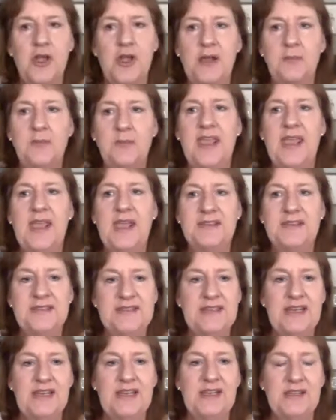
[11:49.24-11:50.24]
I'm
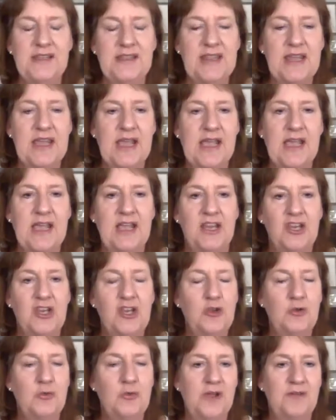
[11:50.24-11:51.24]
guessing that
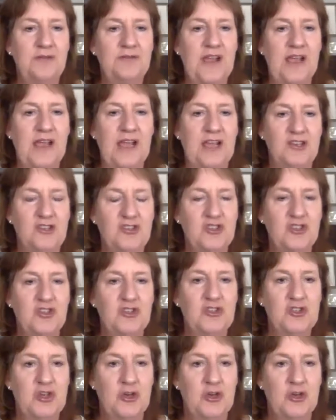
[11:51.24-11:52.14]
you have had to